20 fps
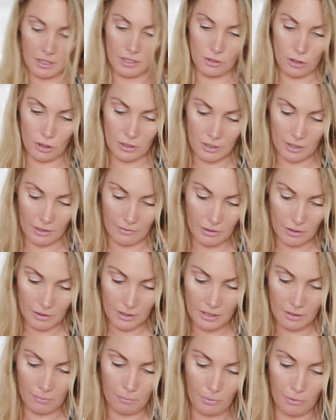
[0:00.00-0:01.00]
is just a
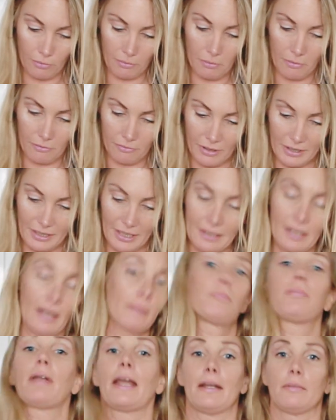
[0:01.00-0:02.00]
simple
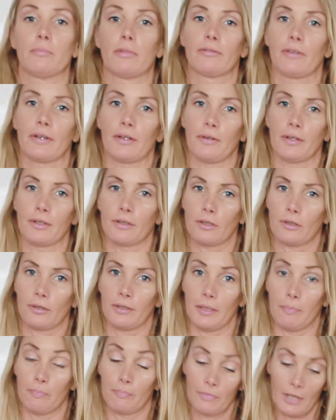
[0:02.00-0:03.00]
vanilla plain Bavarian
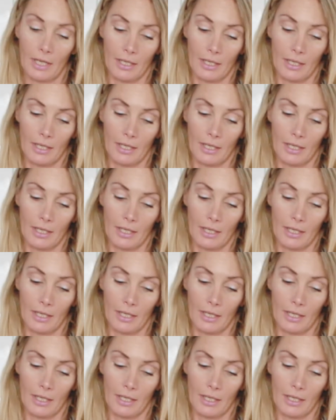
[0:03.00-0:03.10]
cream.